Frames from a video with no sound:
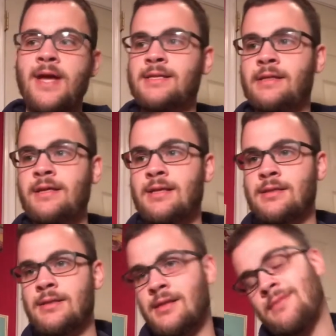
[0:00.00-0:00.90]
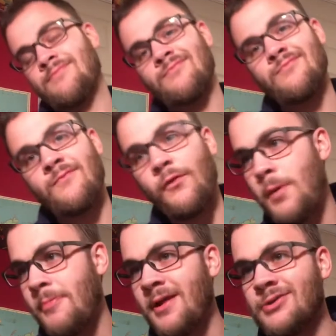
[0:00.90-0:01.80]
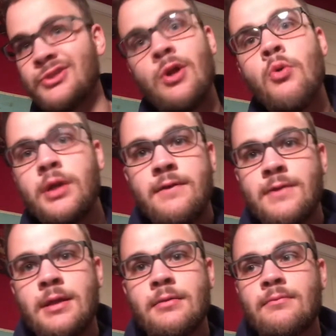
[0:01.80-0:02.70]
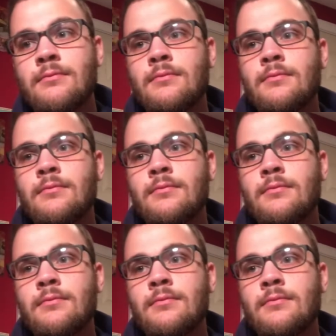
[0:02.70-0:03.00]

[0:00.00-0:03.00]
basically the football players don't even